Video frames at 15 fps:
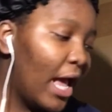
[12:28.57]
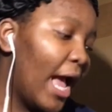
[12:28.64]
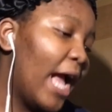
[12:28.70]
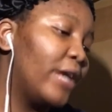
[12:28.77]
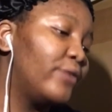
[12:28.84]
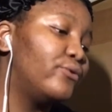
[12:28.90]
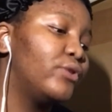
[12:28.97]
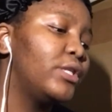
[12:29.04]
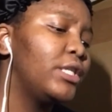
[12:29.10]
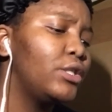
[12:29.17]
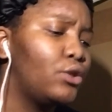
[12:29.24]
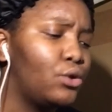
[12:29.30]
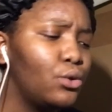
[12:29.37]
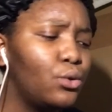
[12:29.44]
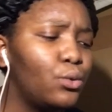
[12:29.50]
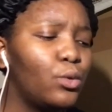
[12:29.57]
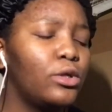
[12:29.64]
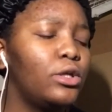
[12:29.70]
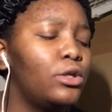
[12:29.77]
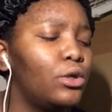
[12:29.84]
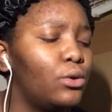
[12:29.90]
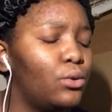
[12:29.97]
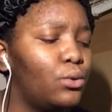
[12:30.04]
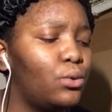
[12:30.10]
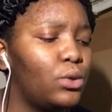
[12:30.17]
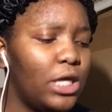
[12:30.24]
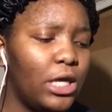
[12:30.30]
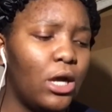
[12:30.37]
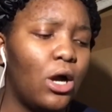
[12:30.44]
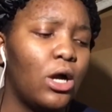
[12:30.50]
I really do want to know who
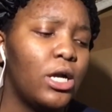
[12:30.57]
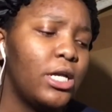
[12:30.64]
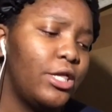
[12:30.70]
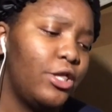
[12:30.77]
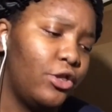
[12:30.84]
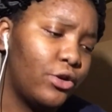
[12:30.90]
they are and